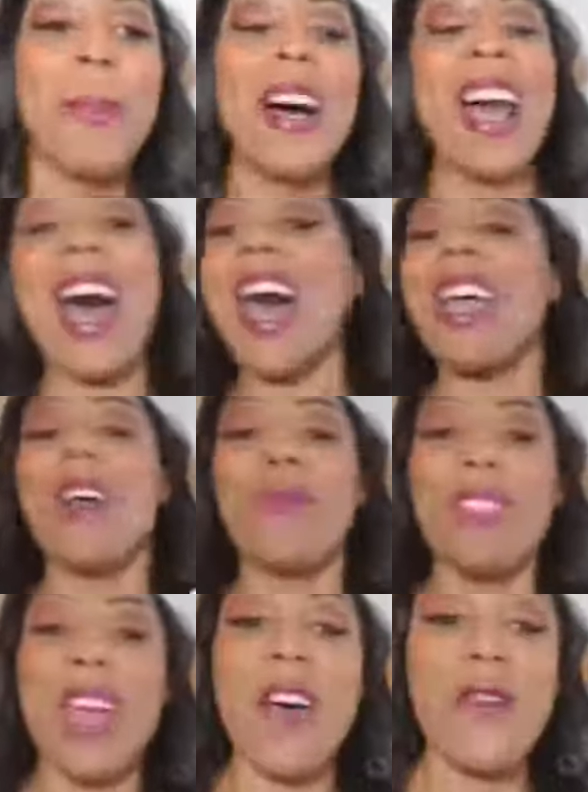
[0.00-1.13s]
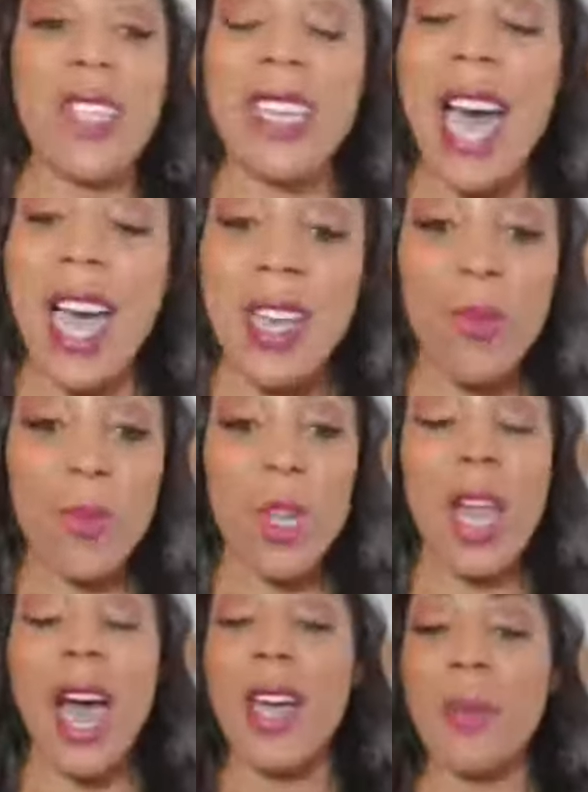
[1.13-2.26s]
but I am definitely, I am,
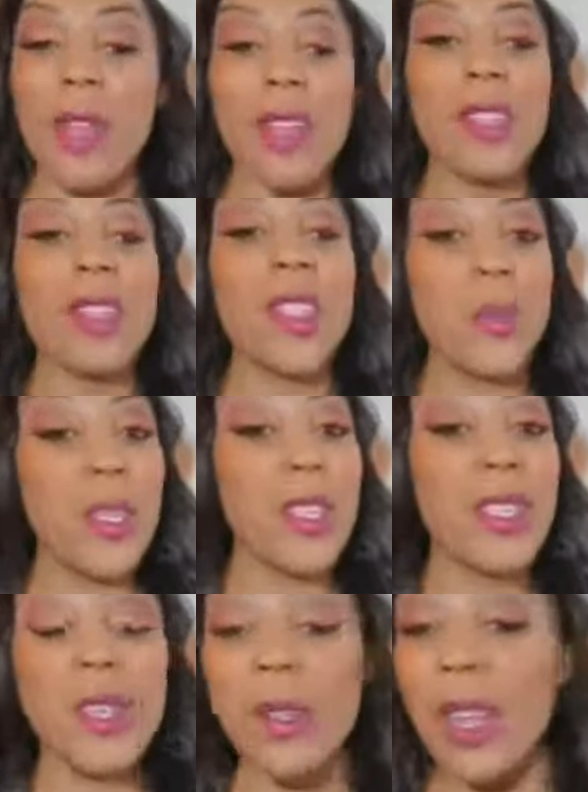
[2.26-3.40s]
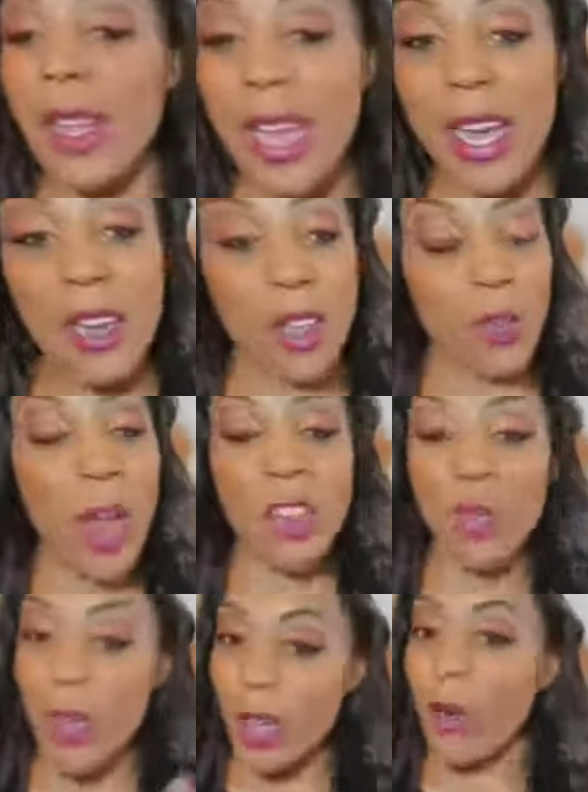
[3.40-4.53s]
I am here to speak to the ladies.
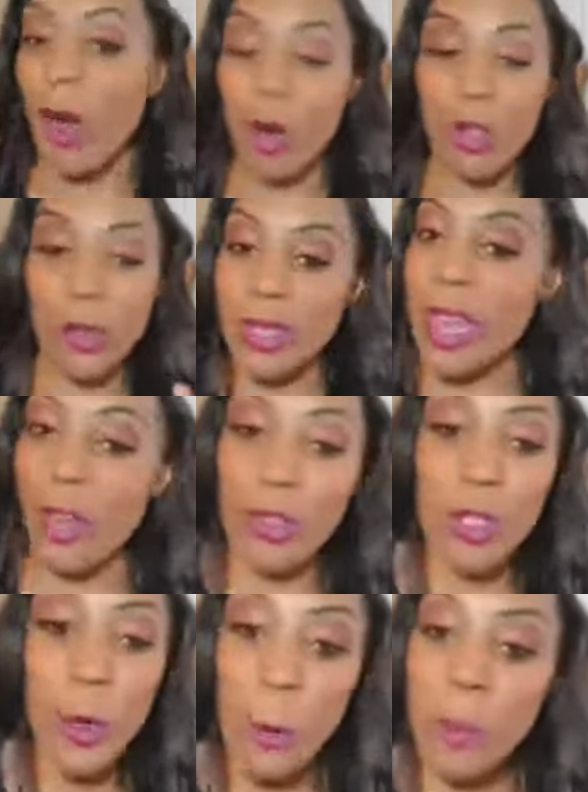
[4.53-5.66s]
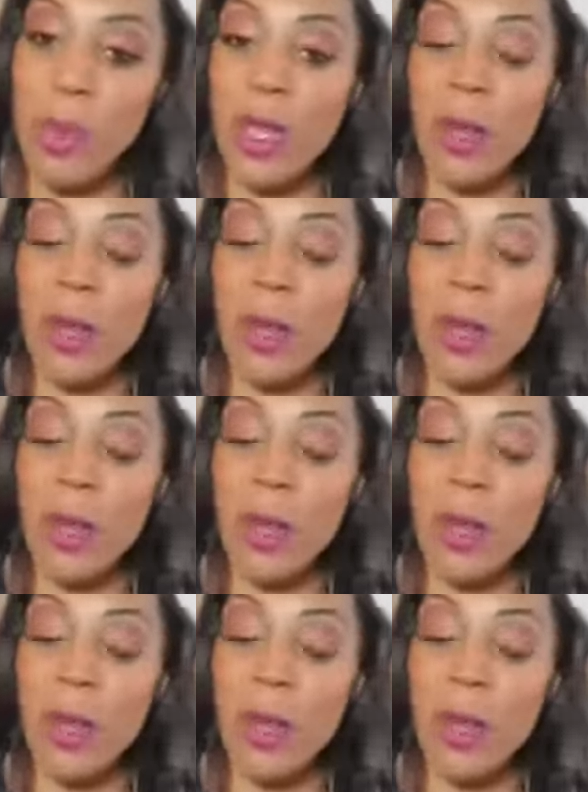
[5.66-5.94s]
Roger, we gonna hold you down too.